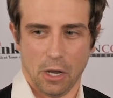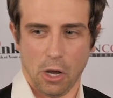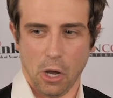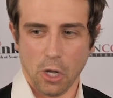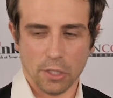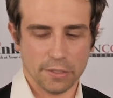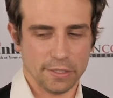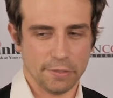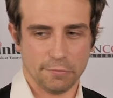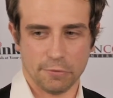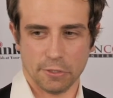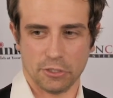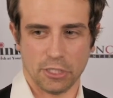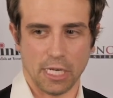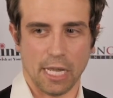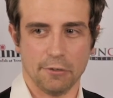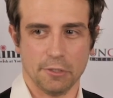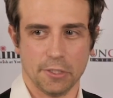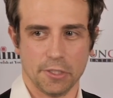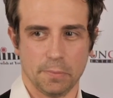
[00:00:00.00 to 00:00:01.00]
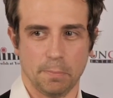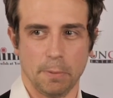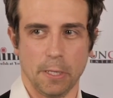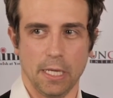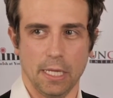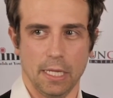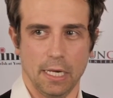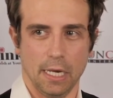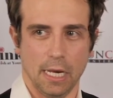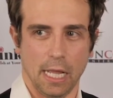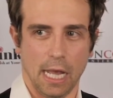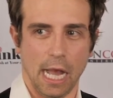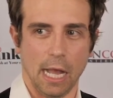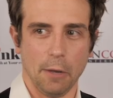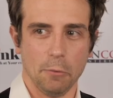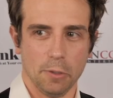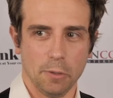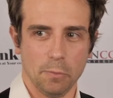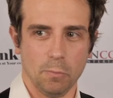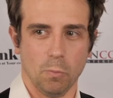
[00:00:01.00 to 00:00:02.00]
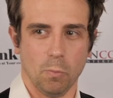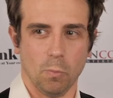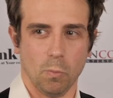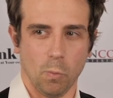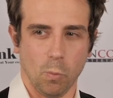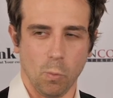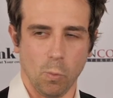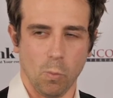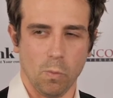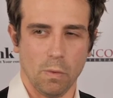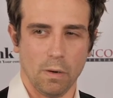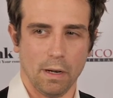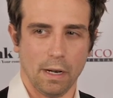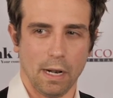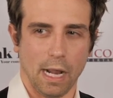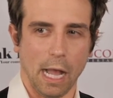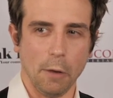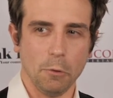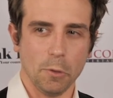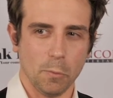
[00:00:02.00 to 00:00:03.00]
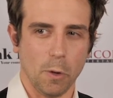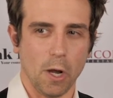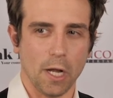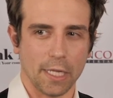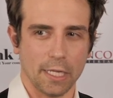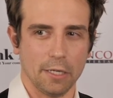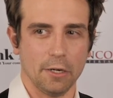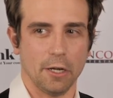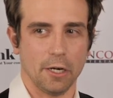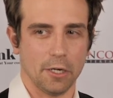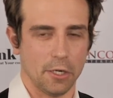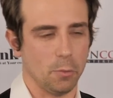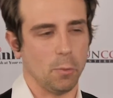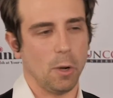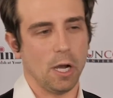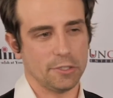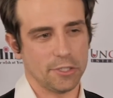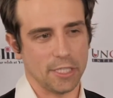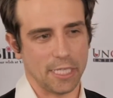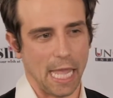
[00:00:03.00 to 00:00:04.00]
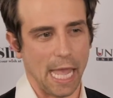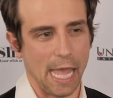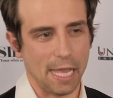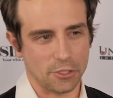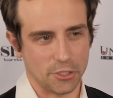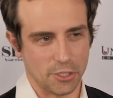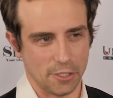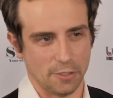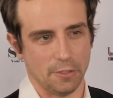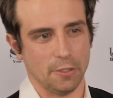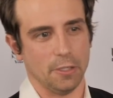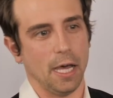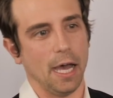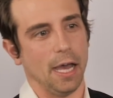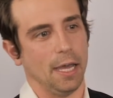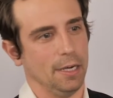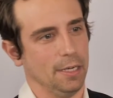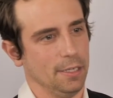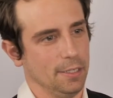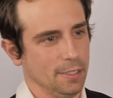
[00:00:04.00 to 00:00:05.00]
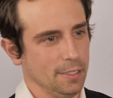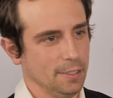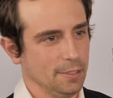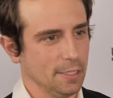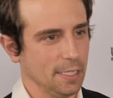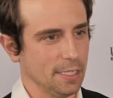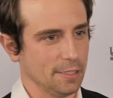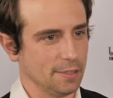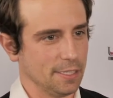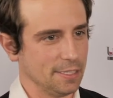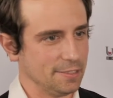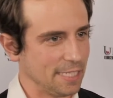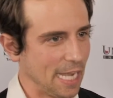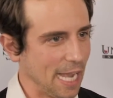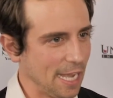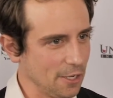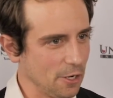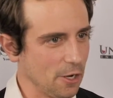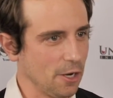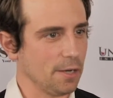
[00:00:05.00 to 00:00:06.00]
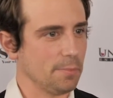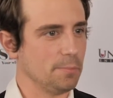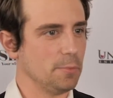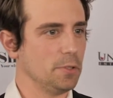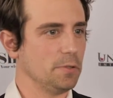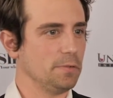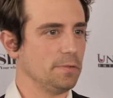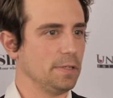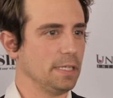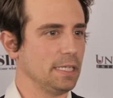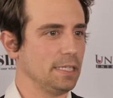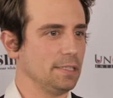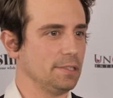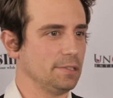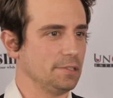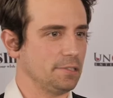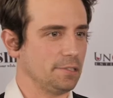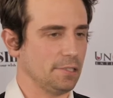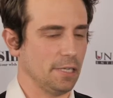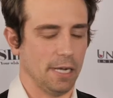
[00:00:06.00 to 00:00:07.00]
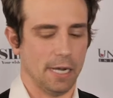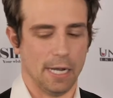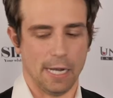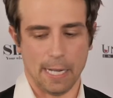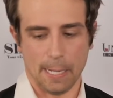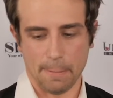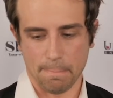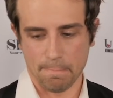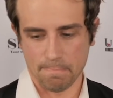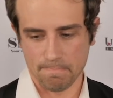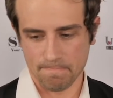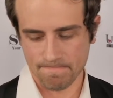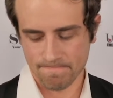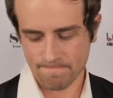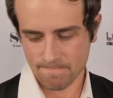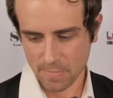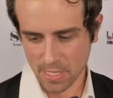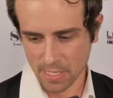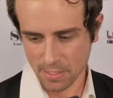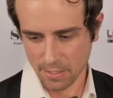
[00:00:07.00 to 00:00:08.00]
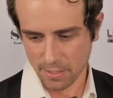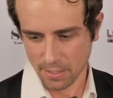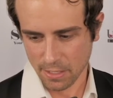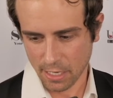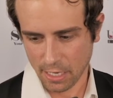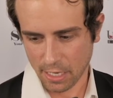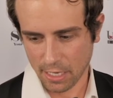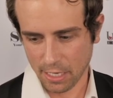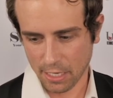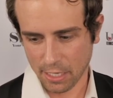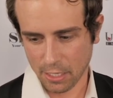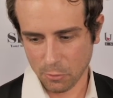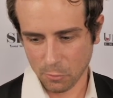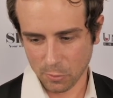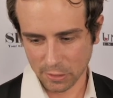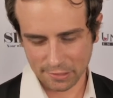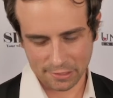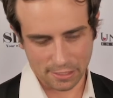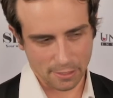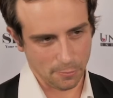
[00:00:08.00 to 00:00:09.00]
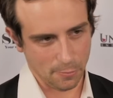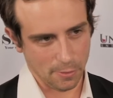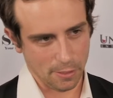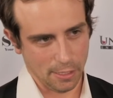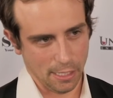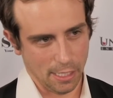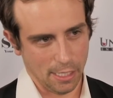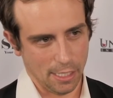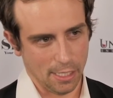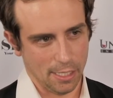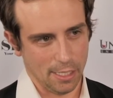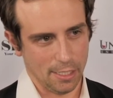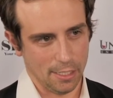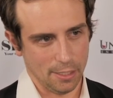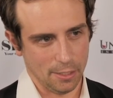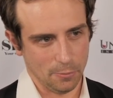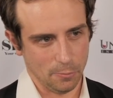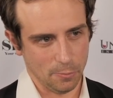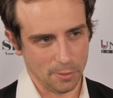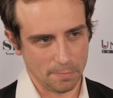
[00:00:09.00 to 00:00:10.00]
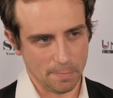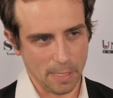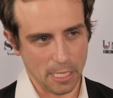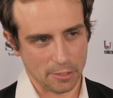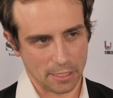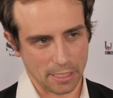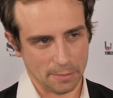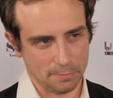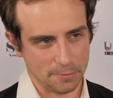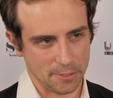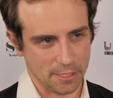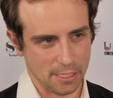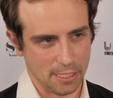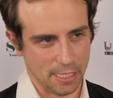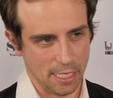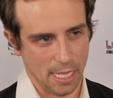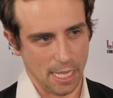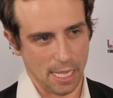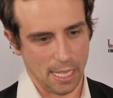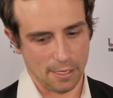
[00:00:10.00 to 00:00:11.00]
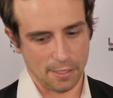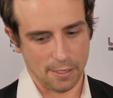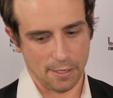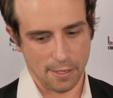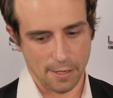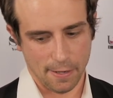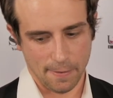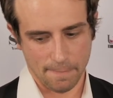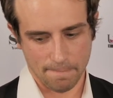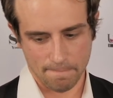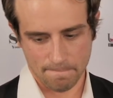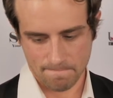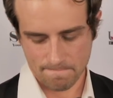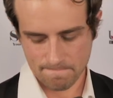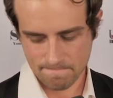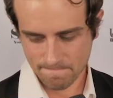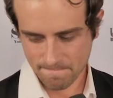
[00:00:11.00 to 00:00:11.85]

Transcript: all different genres, but I would, I would walk in on her watching action a lot. Like the Die Hard movies, um, uh, what's that one uh, with Mel Gibson and... Um,